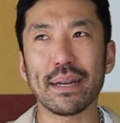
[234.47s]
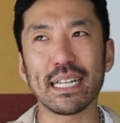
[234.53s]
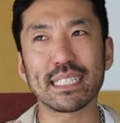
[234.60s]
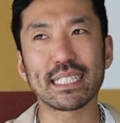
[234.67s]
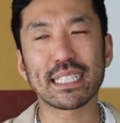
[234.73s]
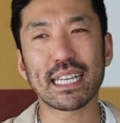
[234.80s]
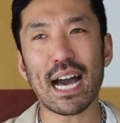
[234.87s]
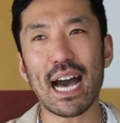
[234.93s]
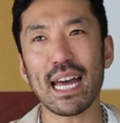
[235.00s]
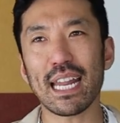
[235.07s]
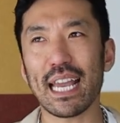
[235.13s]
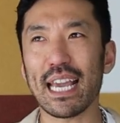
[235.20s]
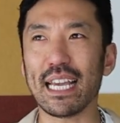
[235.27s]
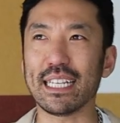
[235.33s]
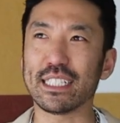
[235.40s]
but it's
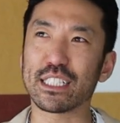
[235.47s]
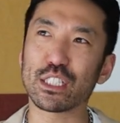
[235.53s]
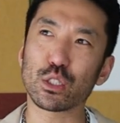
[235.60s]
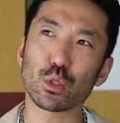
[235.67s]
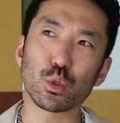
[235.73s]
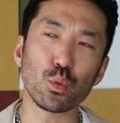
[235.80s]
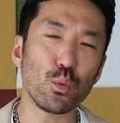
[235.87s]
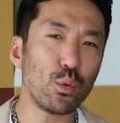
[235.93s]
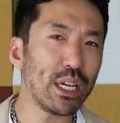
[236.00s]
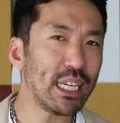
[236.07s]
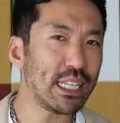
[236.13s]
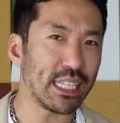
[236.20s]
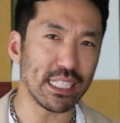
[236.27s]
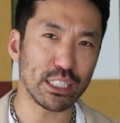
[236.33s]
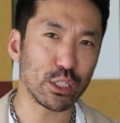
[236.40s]
got a
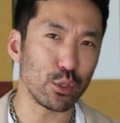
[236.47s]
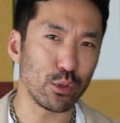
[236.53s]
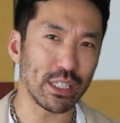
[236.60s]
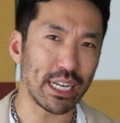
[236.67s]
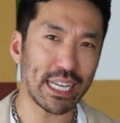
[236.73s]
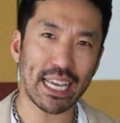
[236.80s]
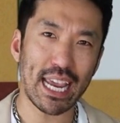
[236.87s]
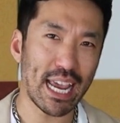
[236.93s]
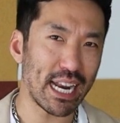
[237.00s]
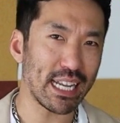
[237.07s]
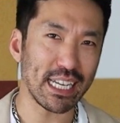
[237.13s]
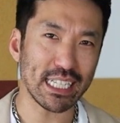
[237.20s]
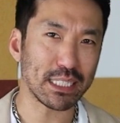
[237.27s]
sweetness to it that I can't